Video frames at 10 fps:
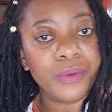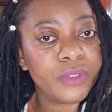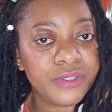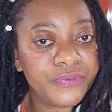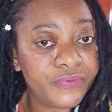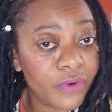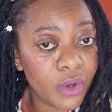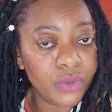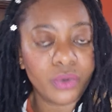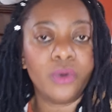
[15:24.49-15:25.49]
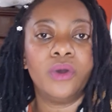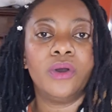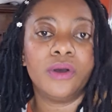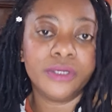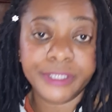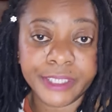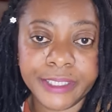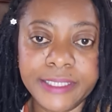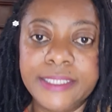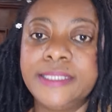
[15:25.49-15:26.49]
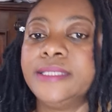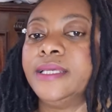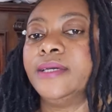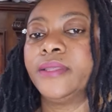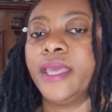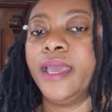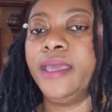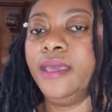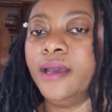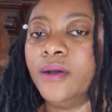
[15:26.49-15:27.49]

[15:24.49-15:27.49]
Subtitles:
be waiting for your orders, okay?